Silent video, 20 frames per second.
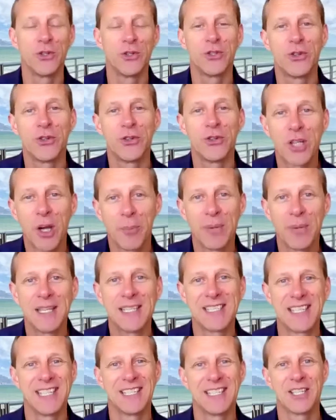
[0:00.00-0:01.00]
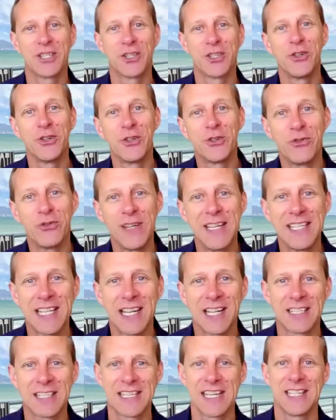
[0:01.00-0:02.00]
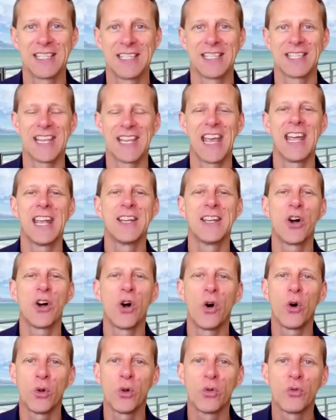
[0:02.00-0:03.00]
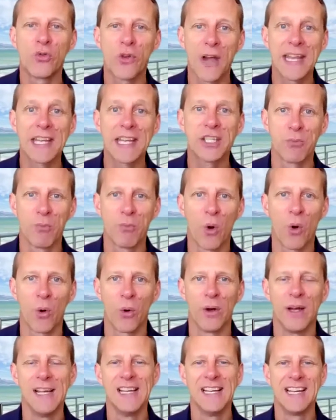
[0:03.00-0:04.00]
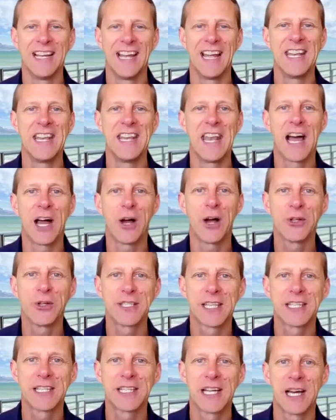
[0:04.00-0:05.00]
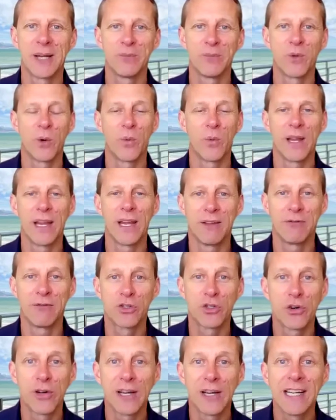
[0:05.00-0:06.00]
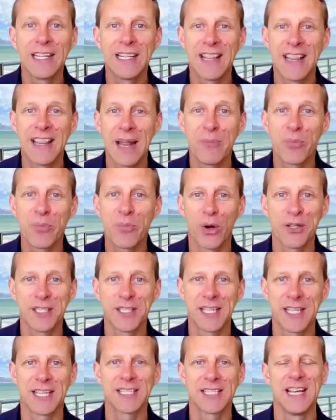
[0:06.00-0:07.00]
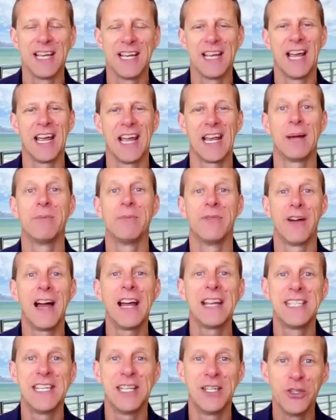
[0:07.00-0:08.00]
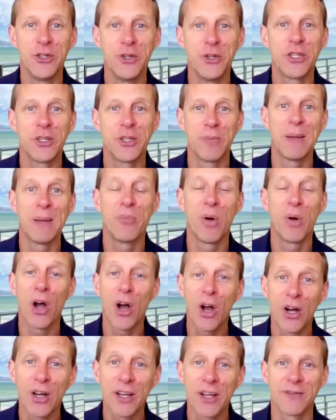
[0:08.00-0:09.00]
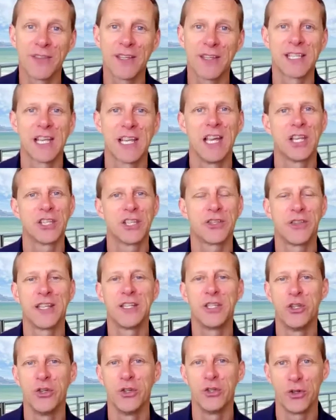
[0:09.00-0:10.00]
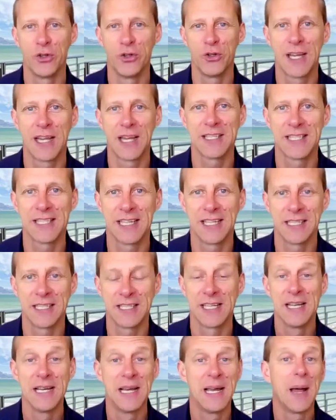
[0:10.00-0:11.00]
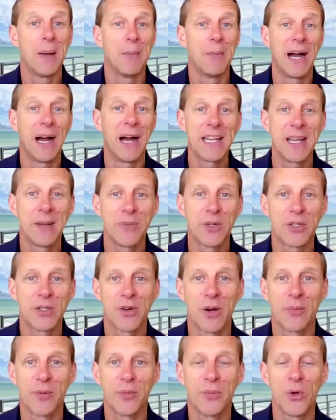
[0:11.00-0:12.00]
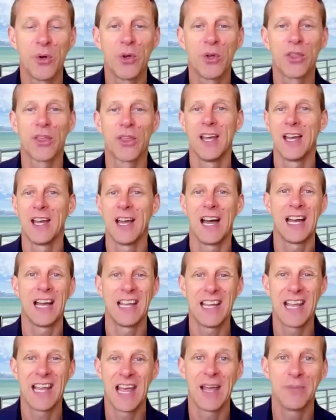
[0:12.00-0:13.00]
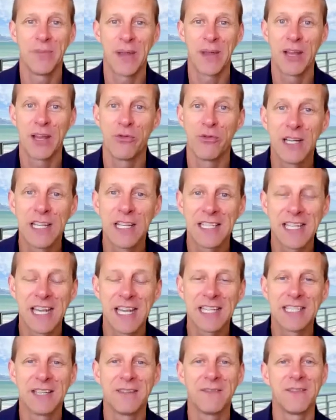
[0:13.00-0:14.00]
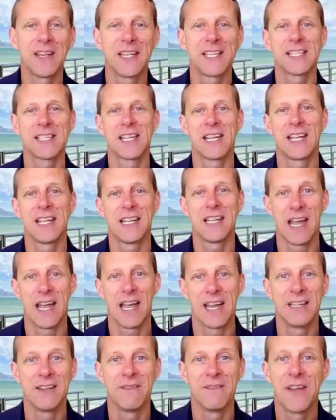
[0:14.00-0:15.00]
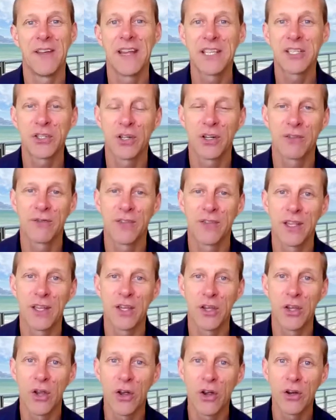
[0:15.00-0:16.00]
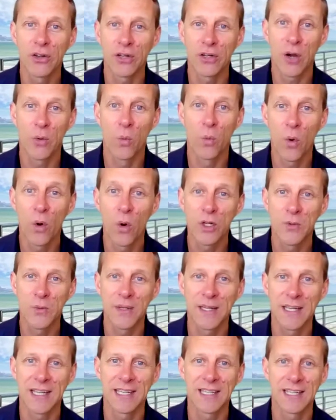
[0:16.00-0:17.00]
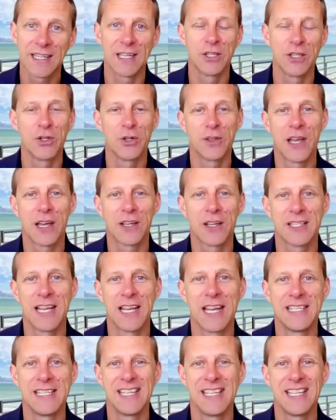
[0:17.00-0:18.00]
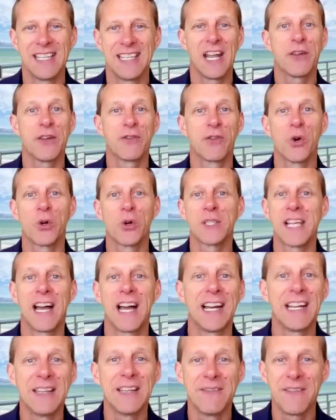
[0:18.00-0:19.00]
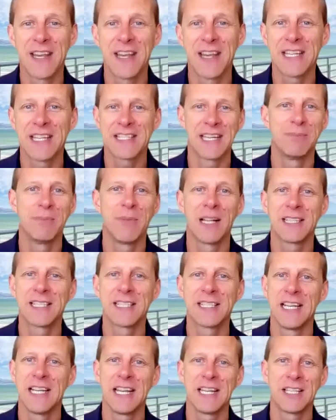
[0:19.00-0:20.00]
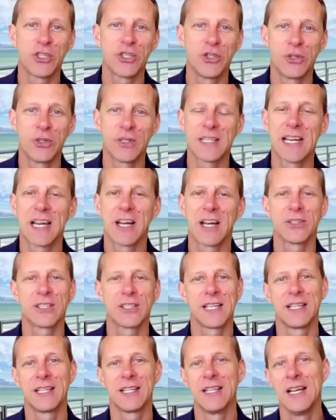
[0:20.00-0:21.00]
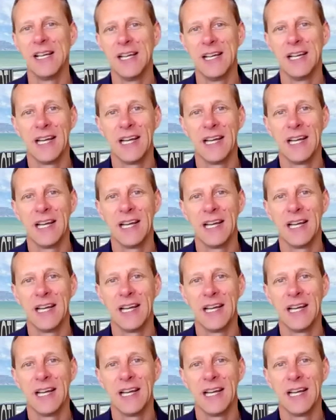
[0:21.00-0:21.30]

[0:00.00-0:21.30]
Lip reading: through to shopping centers, through to retail centers, and a whole range more. And now is the time when we have triggered that process, and I'm inviting you to be part of this so that you too can see it. My name is Robert Booth. I am a real estate investor, an Investor of the Year award winner in 2018. And of course, I invest in multi-let student housing,